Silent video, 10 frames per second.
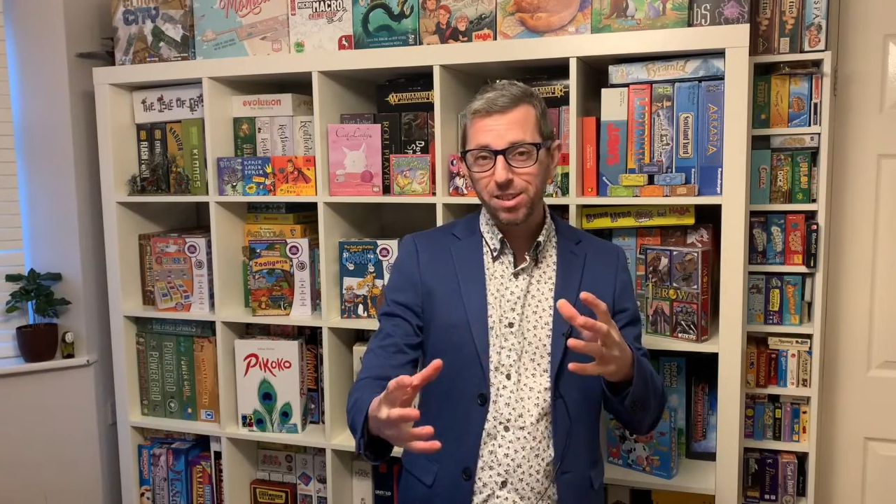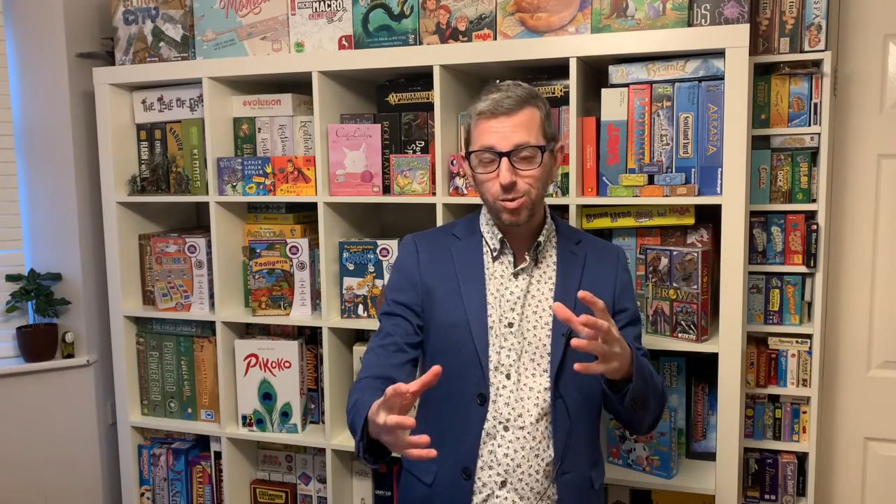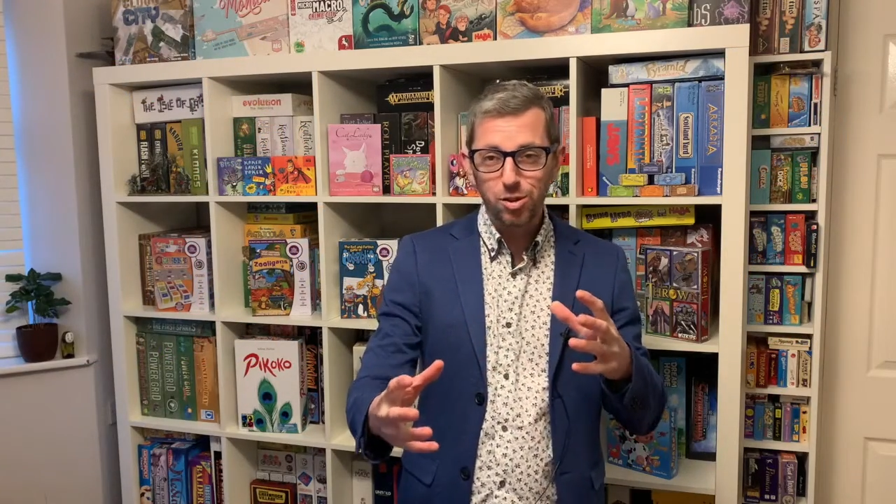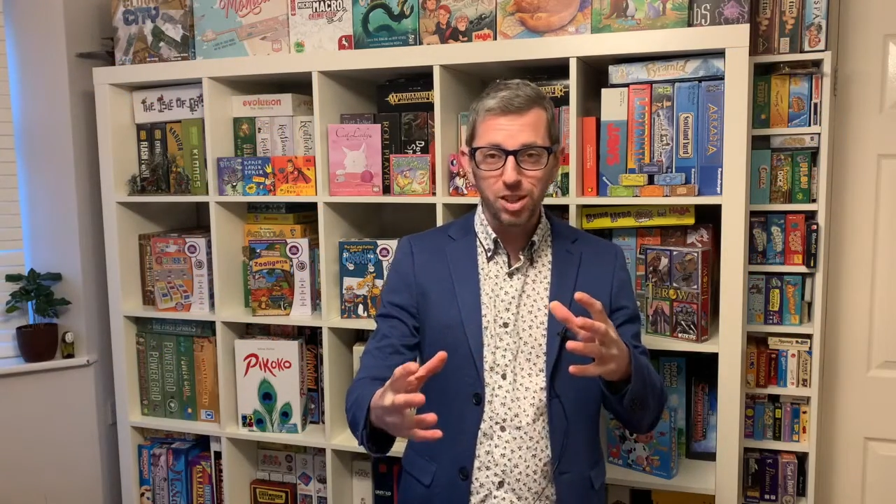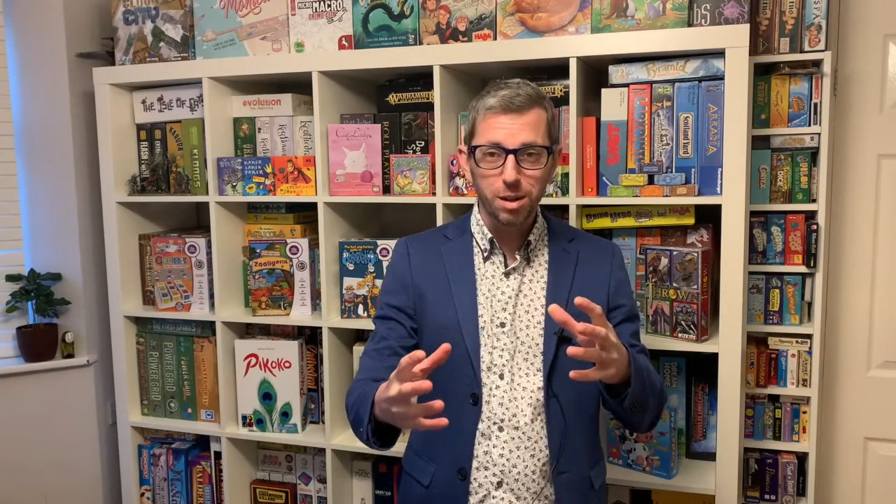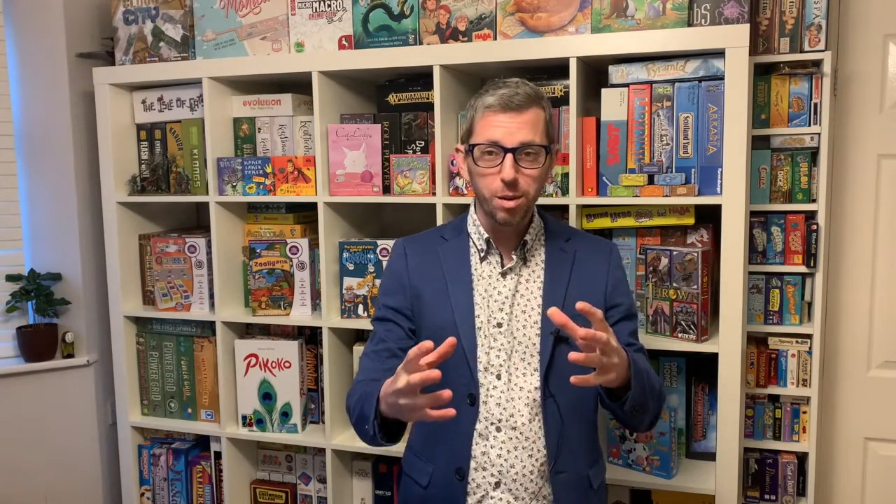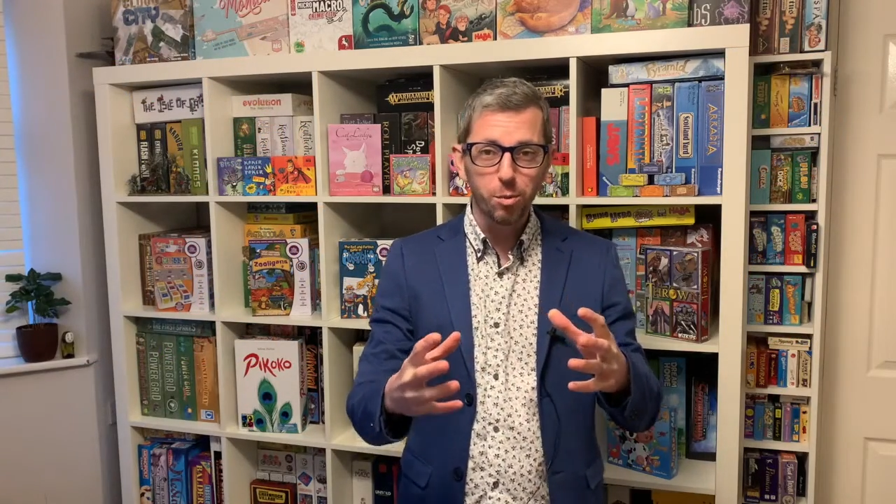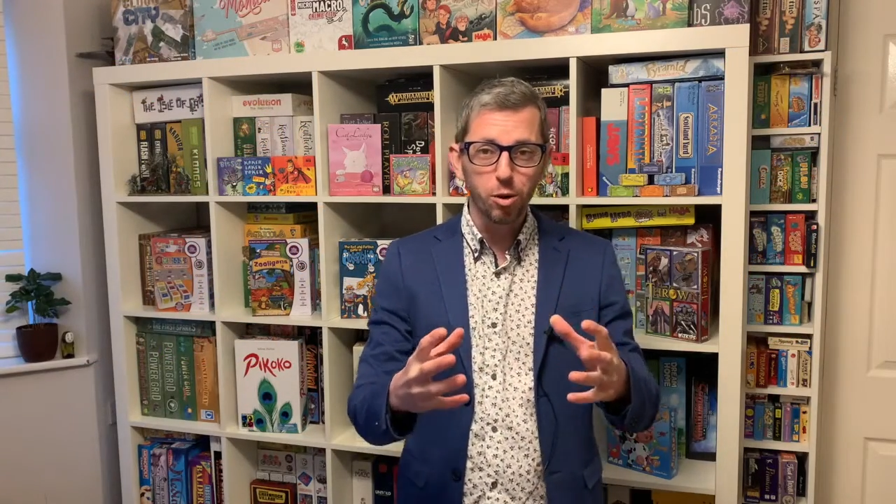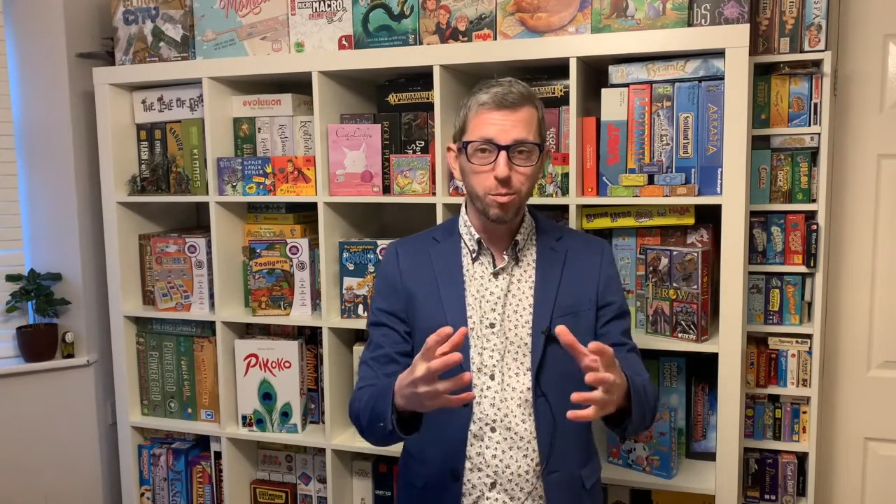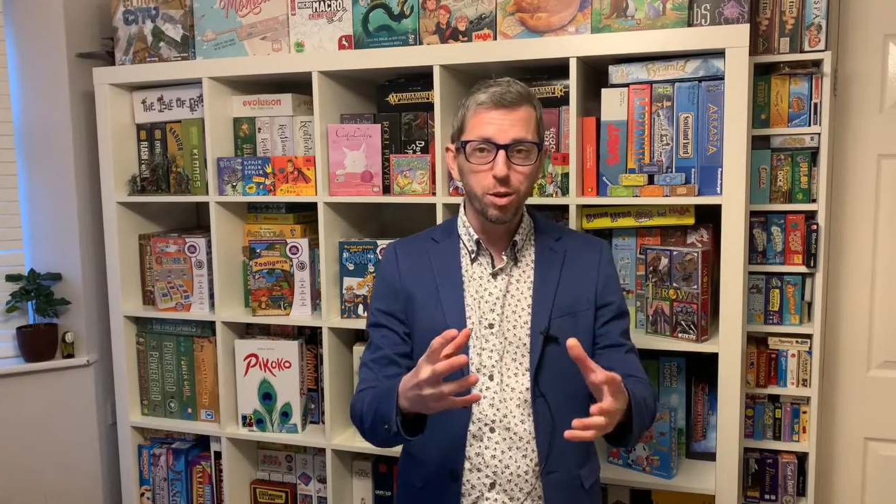so we're seeing a bit
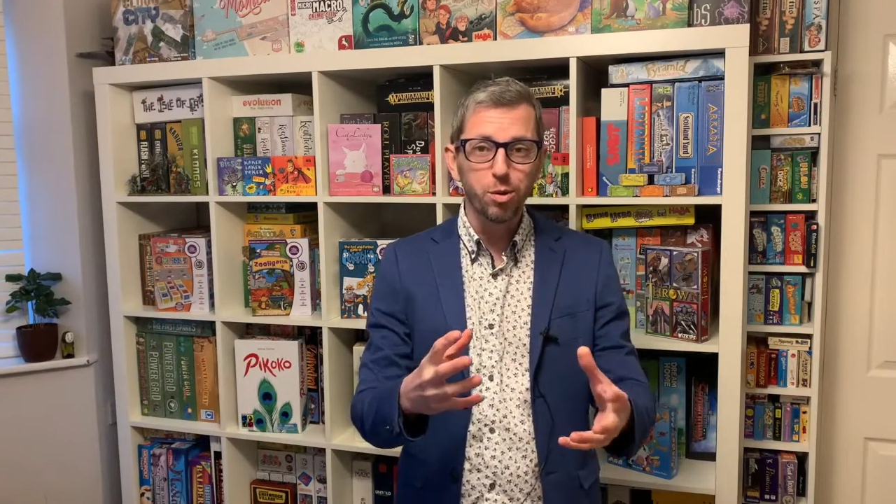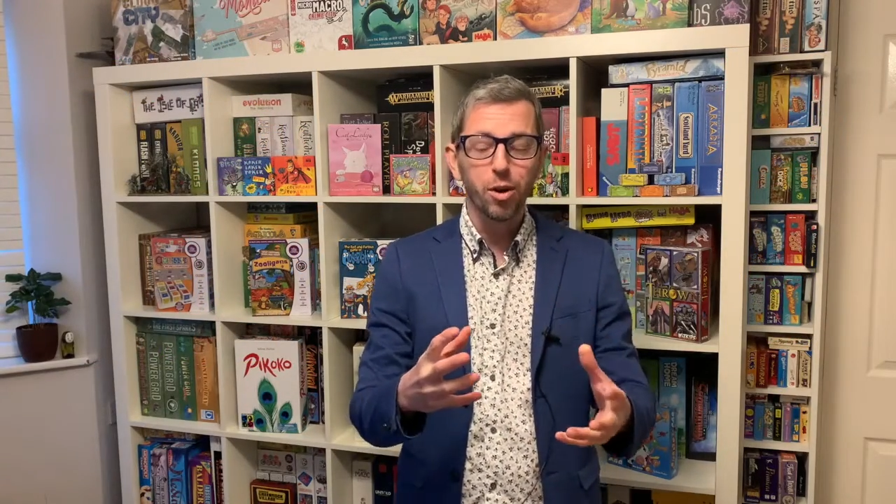more of Blue